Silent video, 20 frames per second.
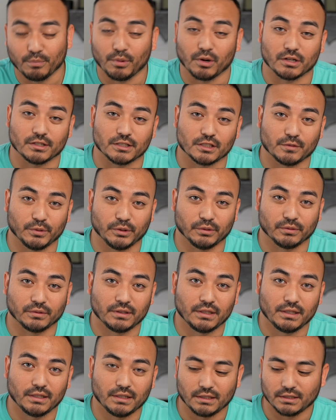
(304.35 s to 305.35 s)
bar spoon.
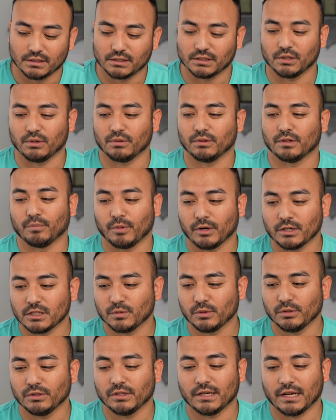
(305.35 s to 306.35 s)
So the bar
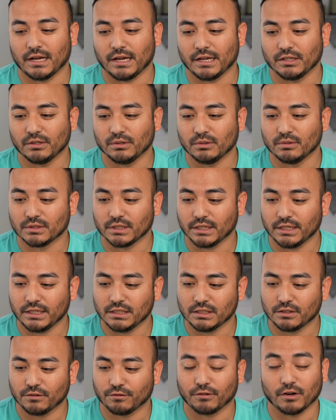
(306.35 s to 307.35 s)
spoon that I use
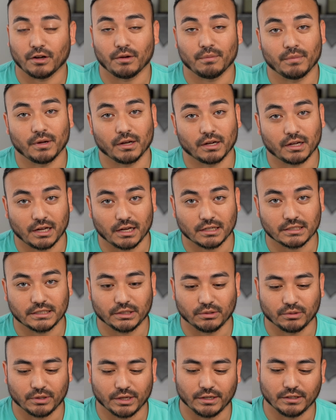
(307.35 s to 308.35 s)
is from
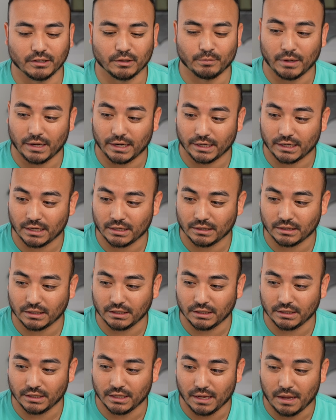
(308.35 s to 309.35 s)
Cocktail Kingdom. I got
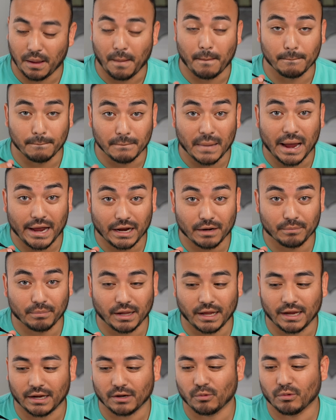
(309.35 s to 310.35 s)
the matte
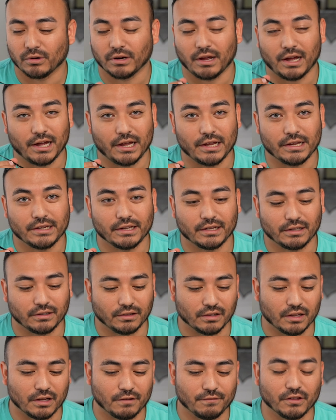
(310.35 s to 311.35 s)
black one. I
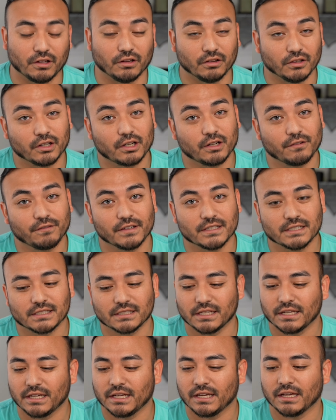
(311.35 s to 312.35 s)
love the look of this
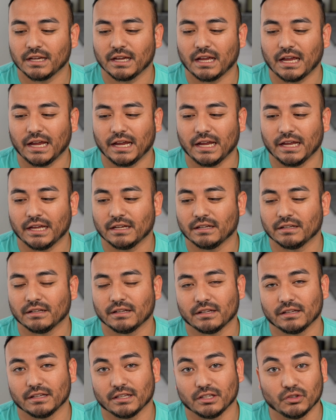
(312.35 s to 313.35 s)
thing and
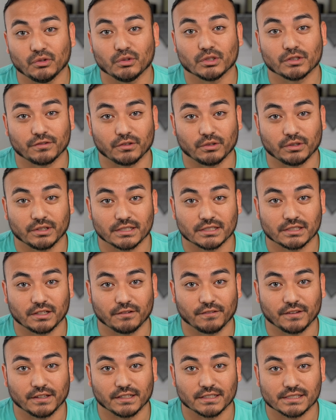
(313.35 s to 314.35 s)
the usefulness
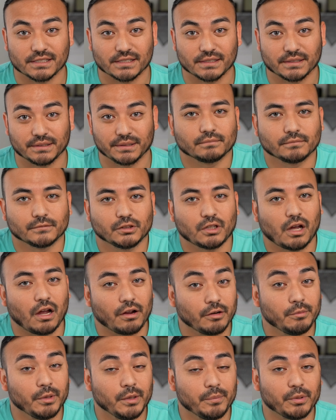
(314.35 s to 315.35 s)
of this. So I'm
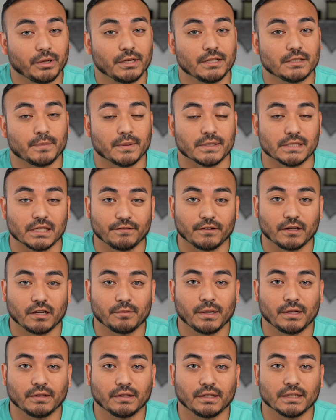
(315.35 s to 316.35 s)
gonna be pretty specific
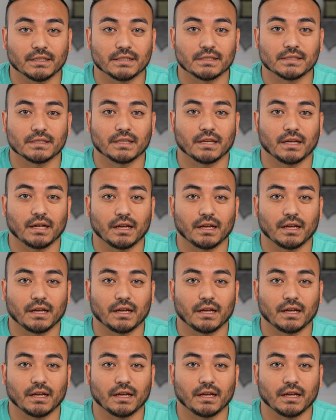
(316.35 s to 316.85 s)
about this.